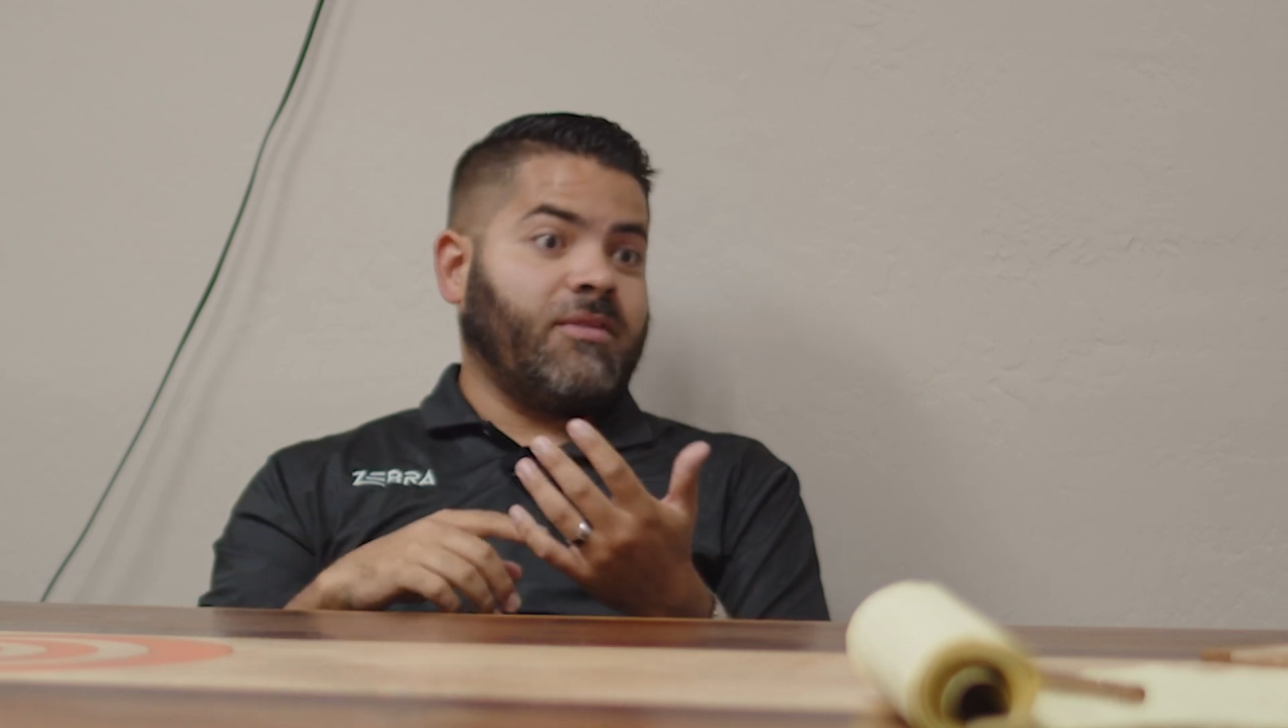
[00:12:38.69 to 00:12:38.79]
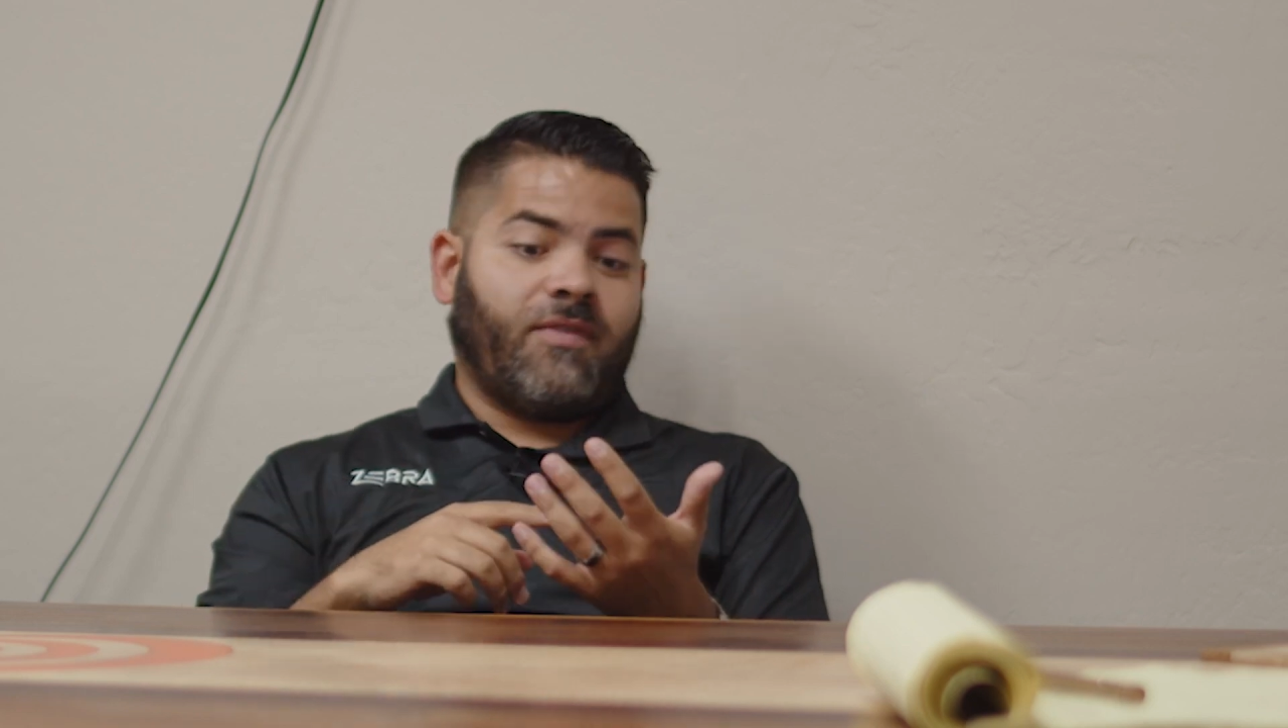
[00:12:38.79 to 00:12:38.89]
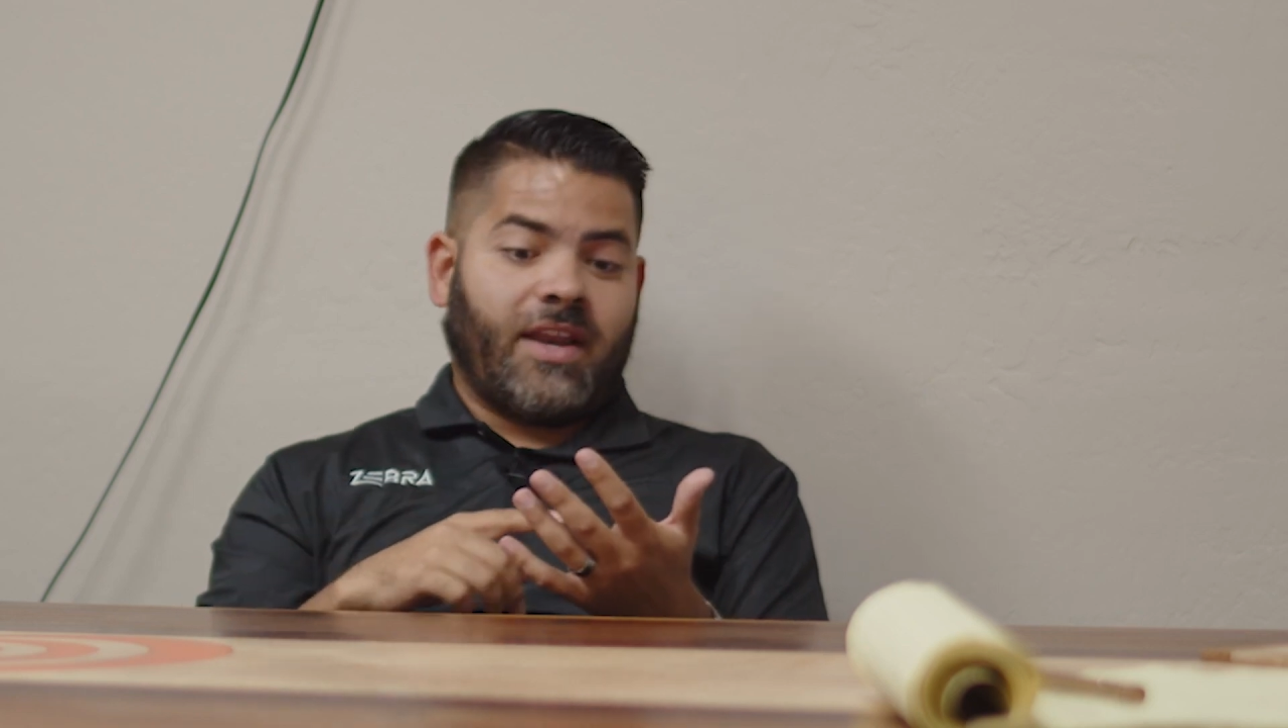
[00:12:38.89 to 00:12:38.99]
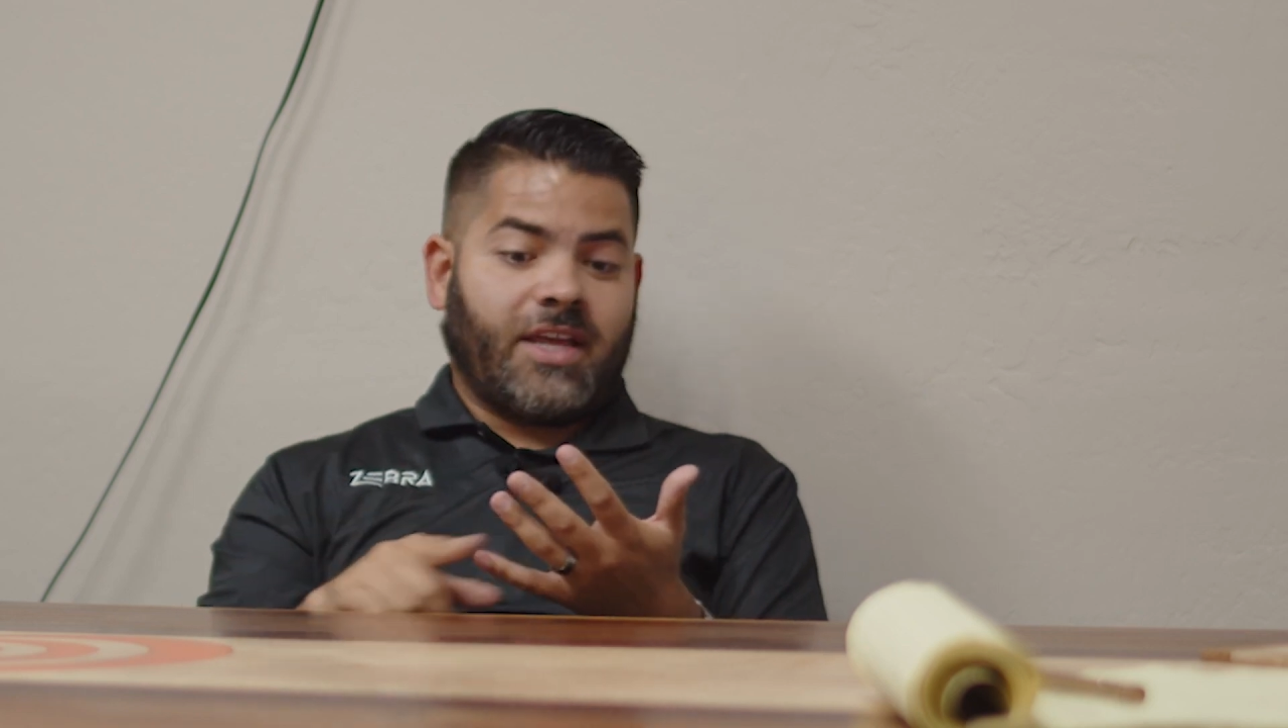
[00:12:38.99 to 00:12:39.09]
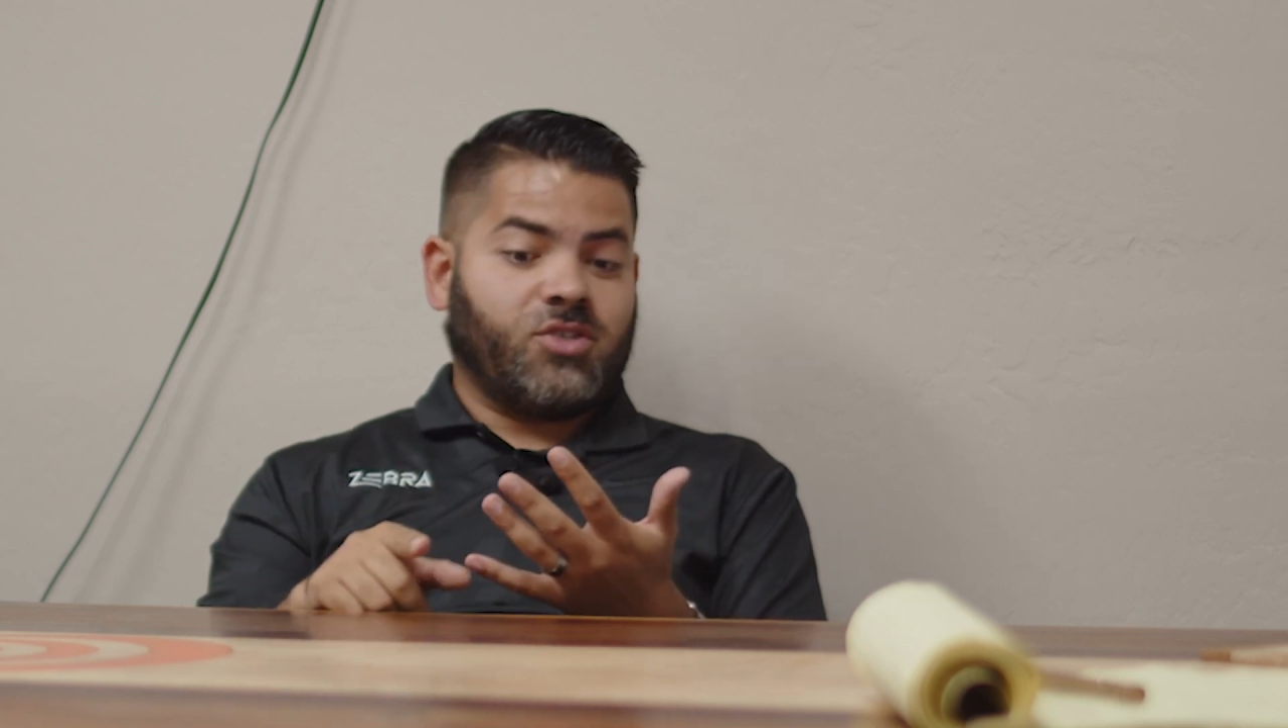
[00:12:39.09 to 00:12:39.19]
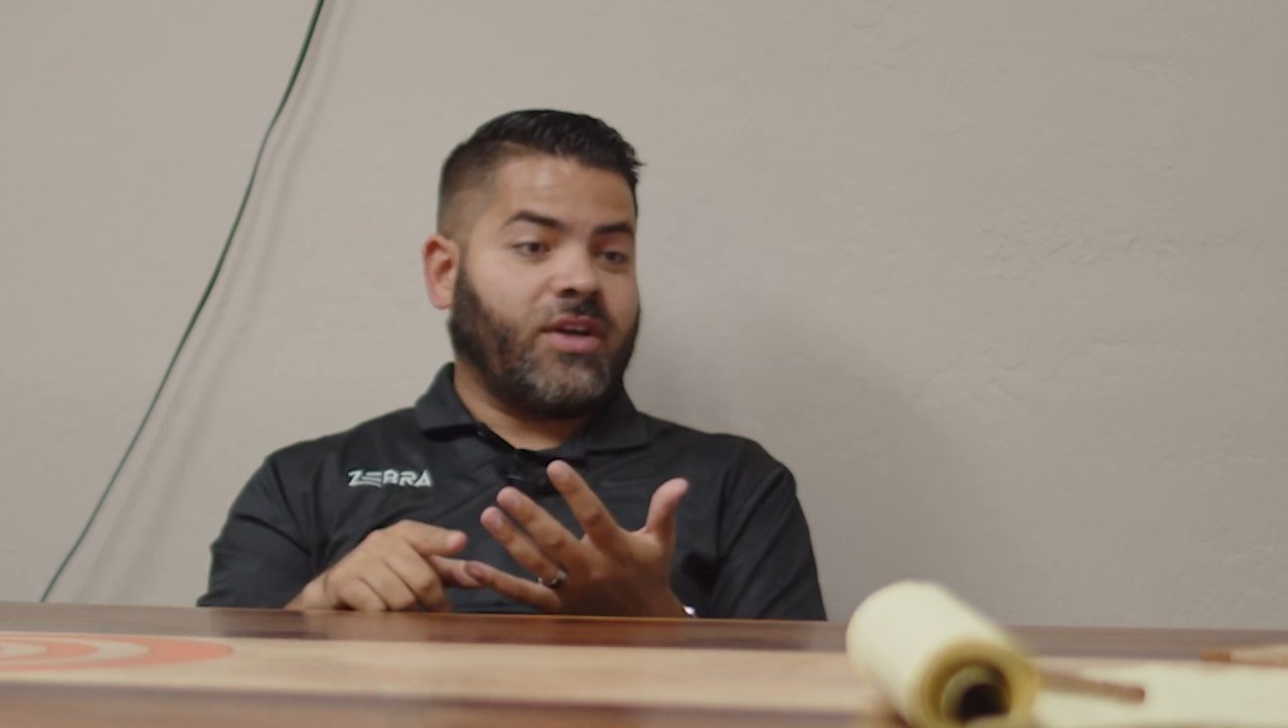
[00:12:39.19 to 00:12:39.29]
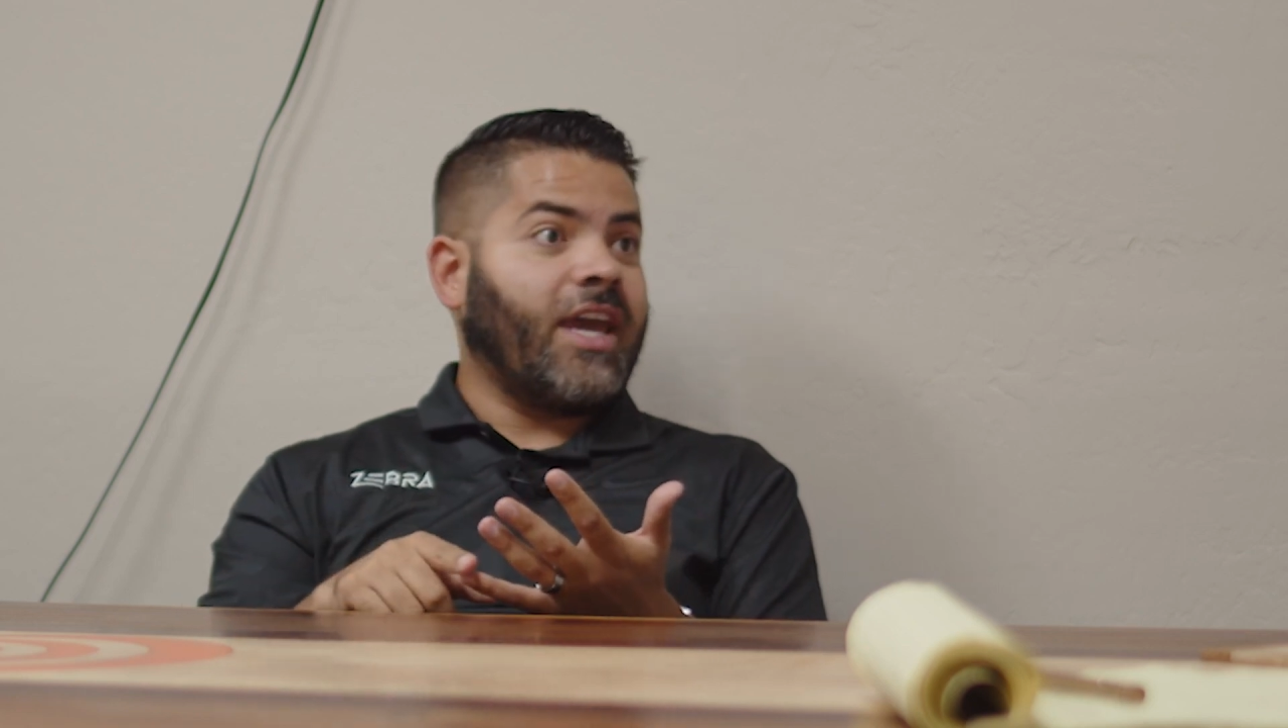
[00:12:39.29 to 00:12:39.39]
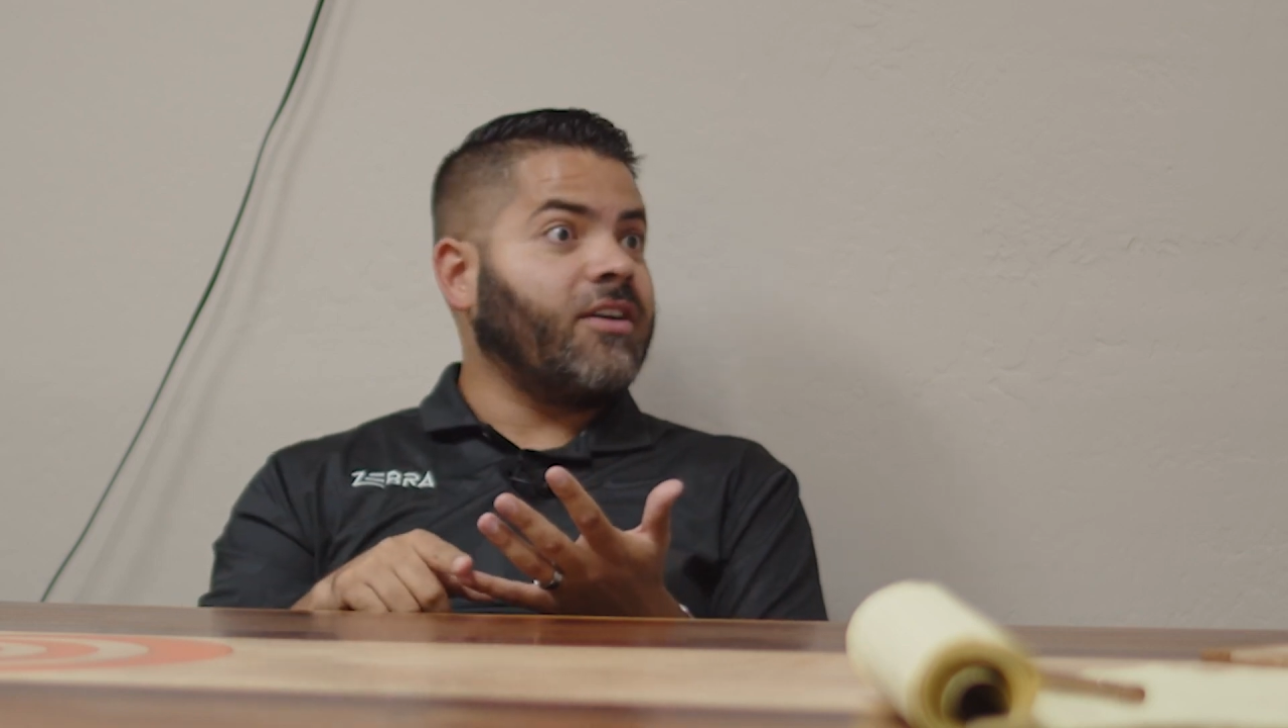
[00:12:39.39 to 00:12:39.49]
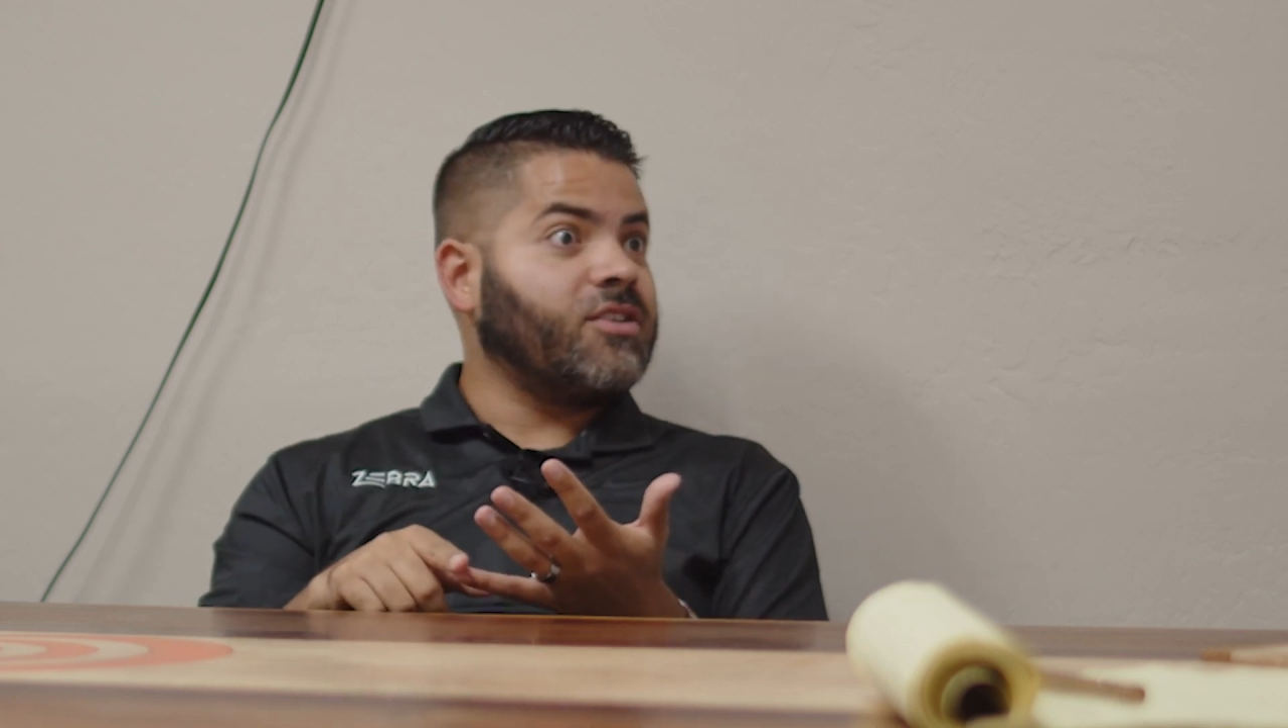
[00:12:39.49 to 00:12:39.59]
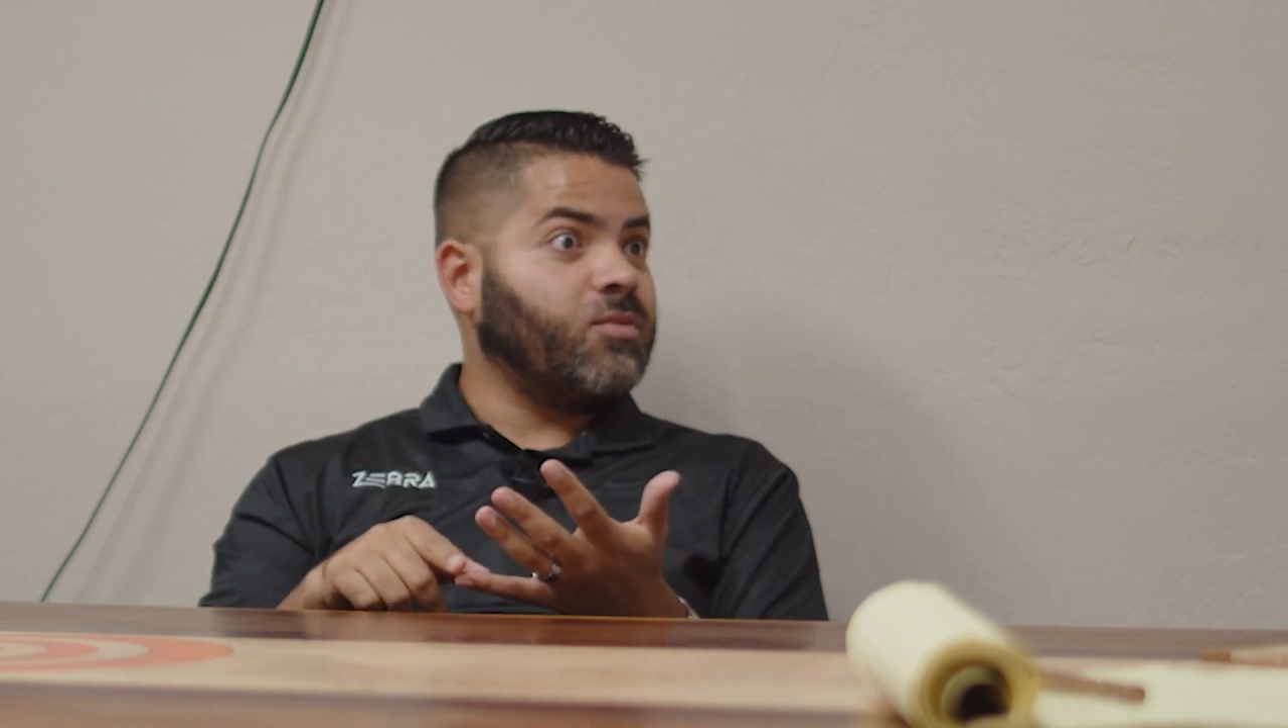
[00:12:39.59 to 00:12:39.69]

financial chaos.